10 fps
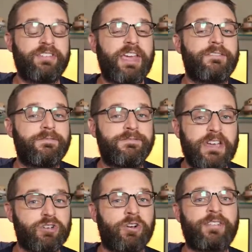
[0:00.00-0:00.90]
and
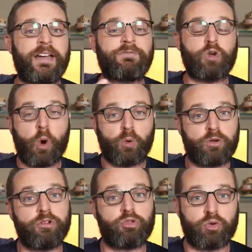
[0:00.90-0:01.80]
vendors have total
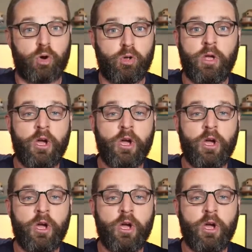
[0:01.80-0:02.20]
control